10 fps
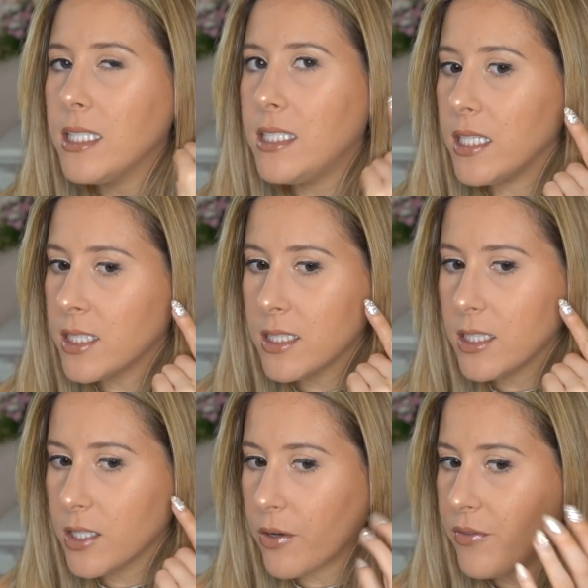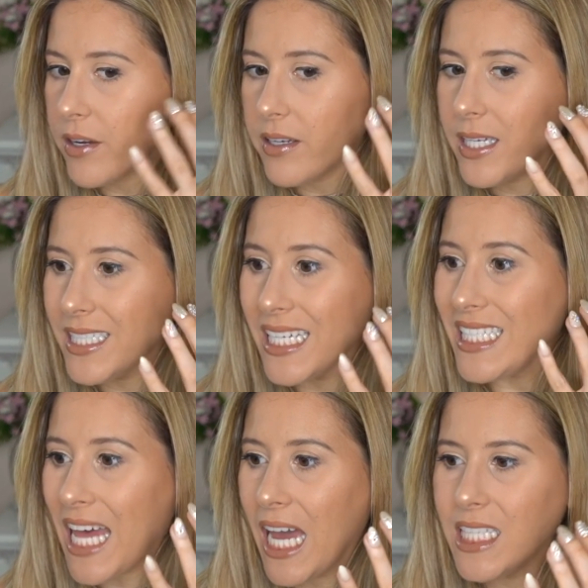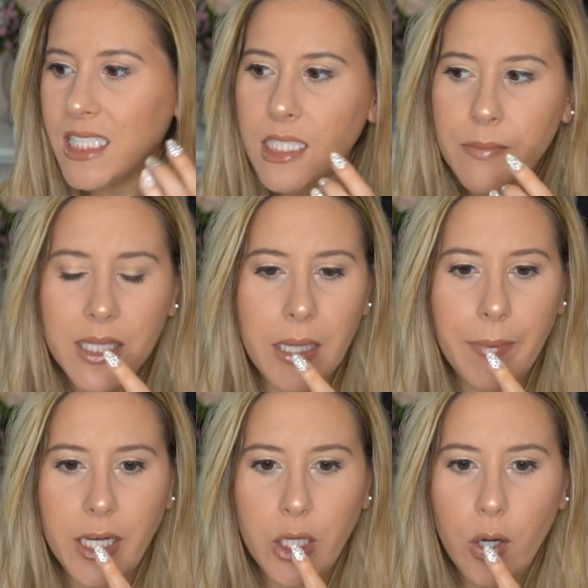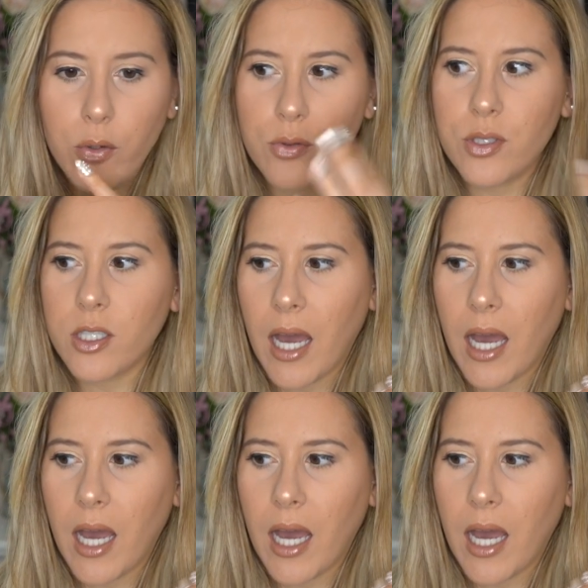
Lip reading: Doesn't look very intense, but then my nose,